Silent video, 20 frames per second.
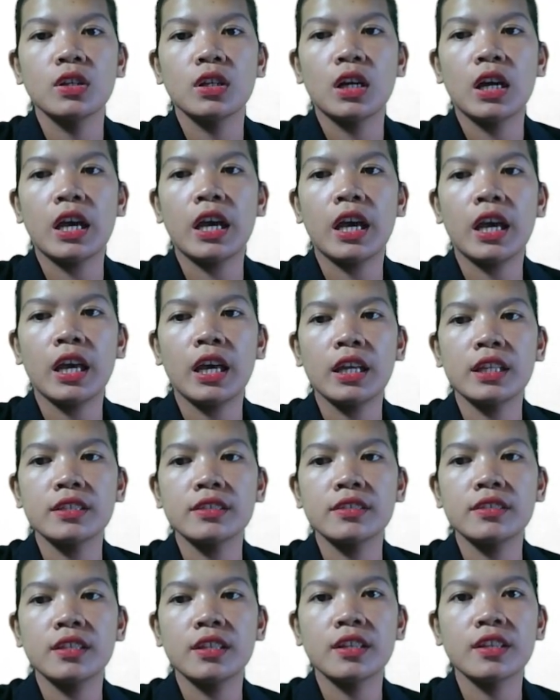
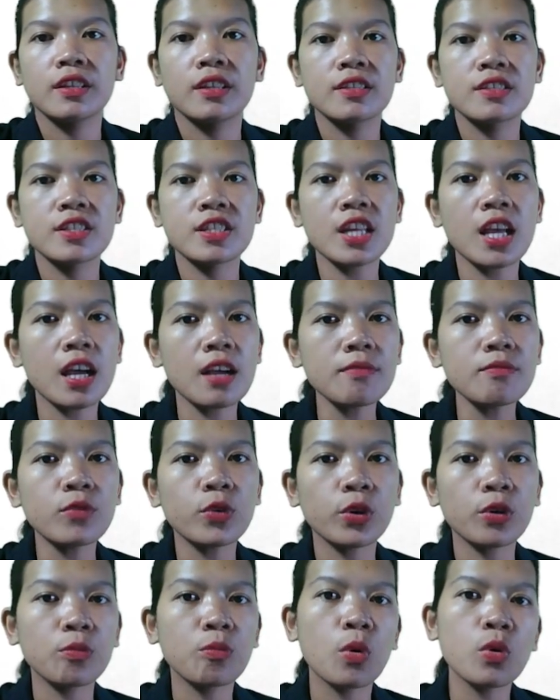And some
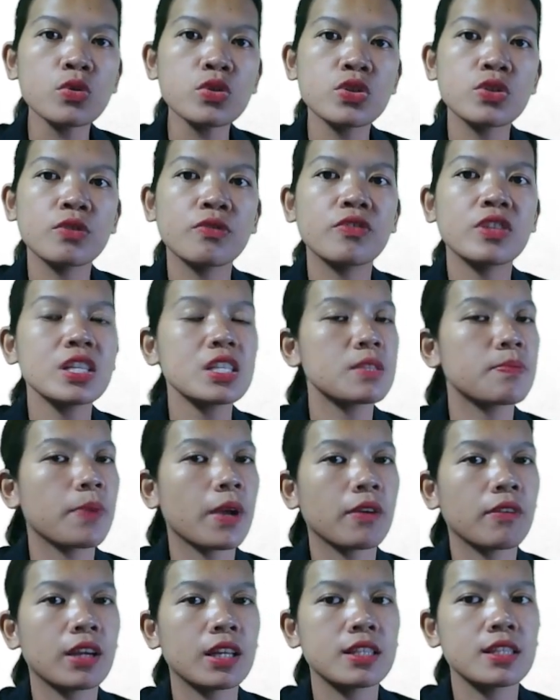or most of these
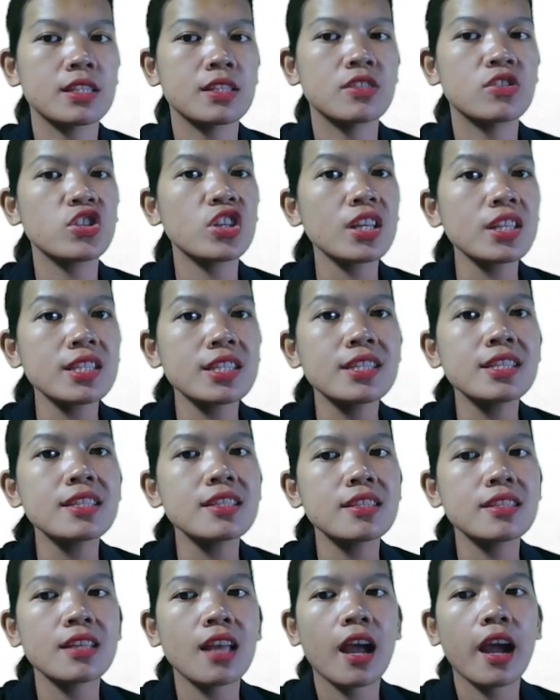parents just
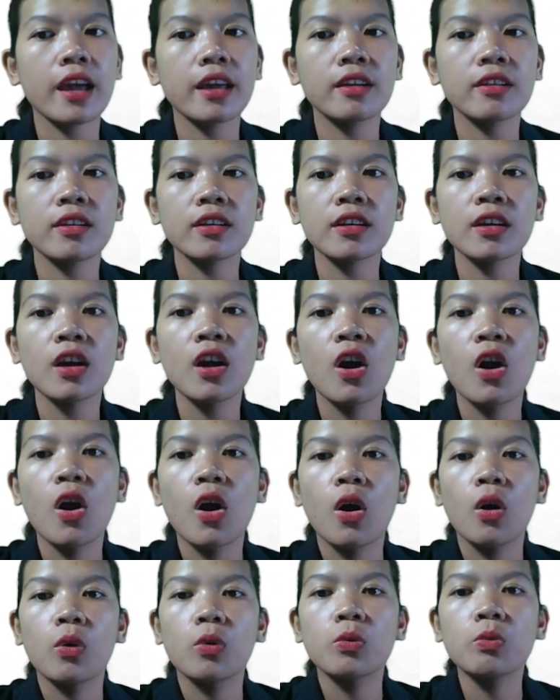desire
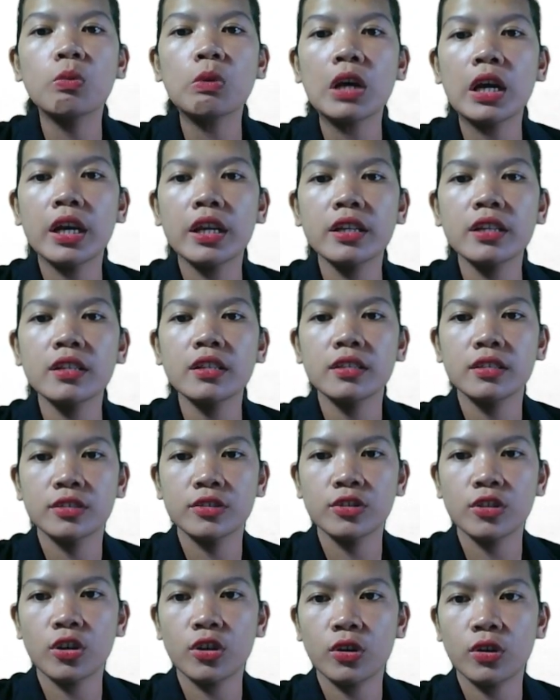one
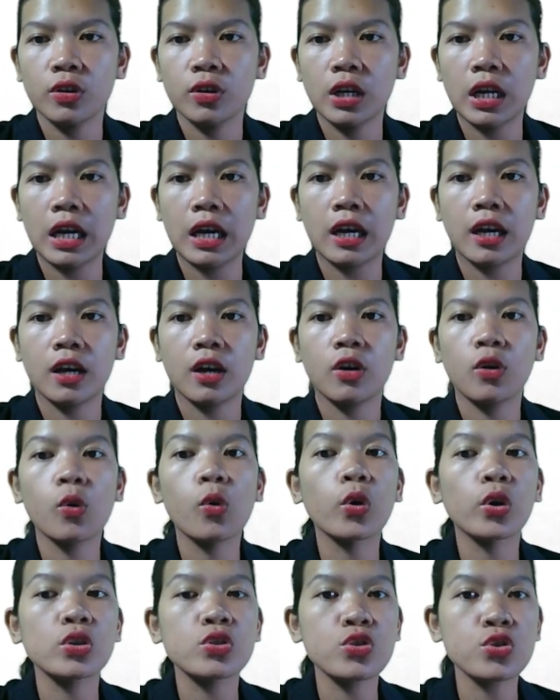
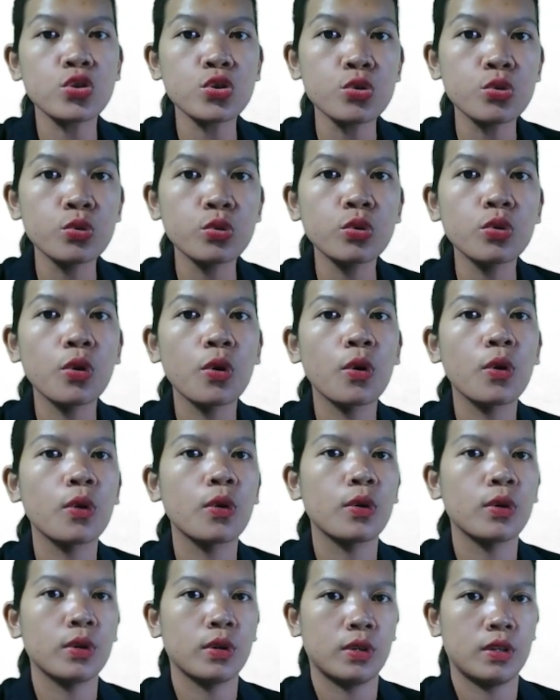or two
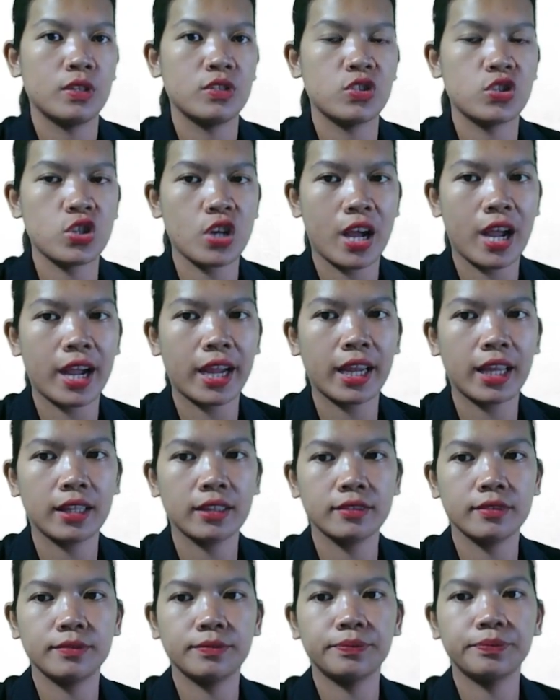
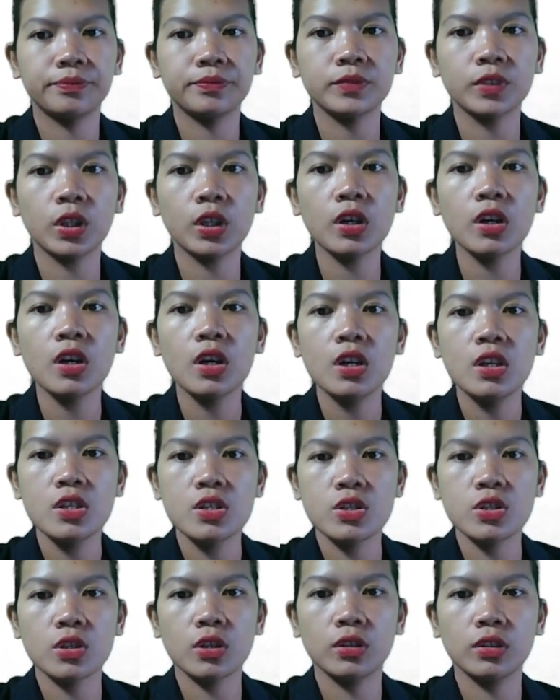child. No?
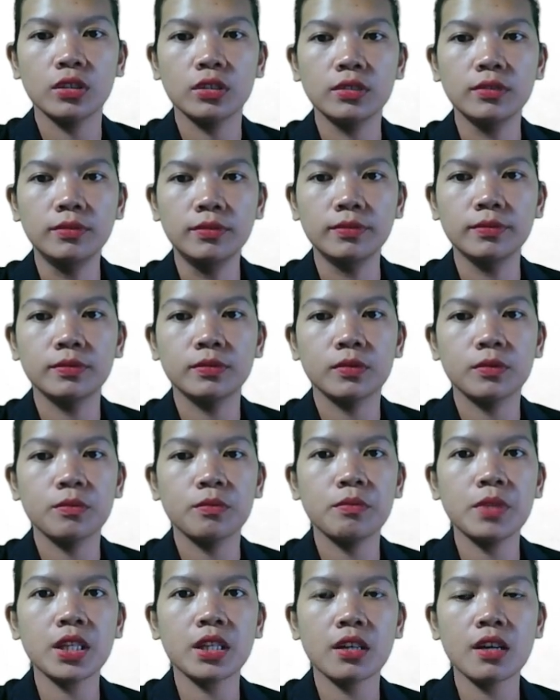So
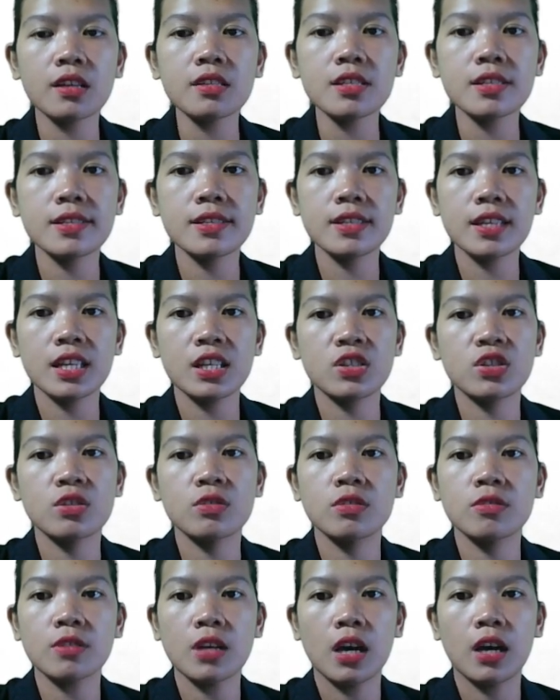because
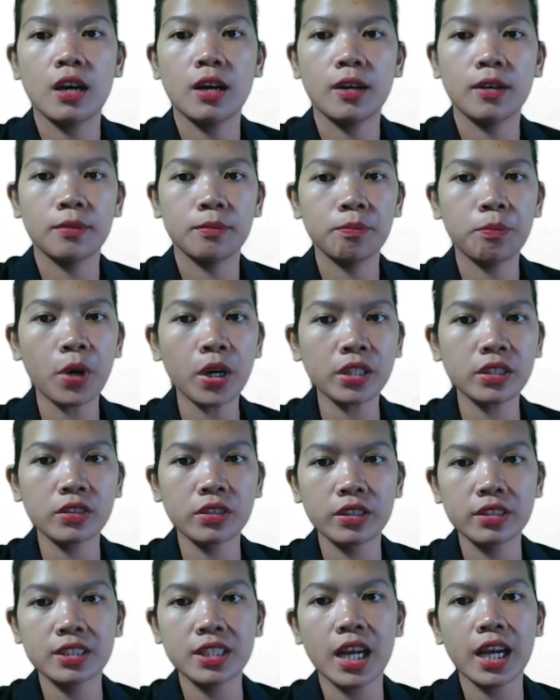each
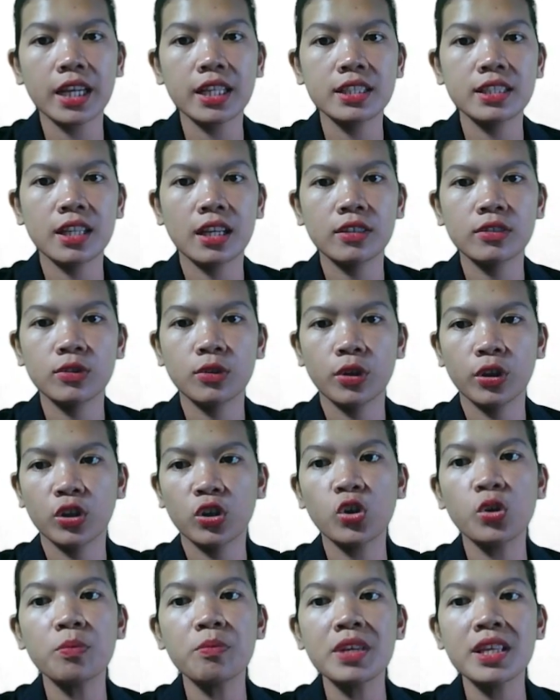partner tied down or
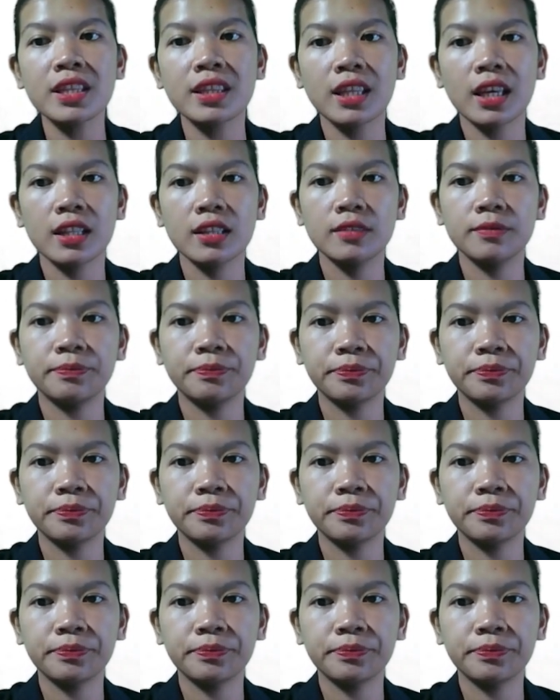committed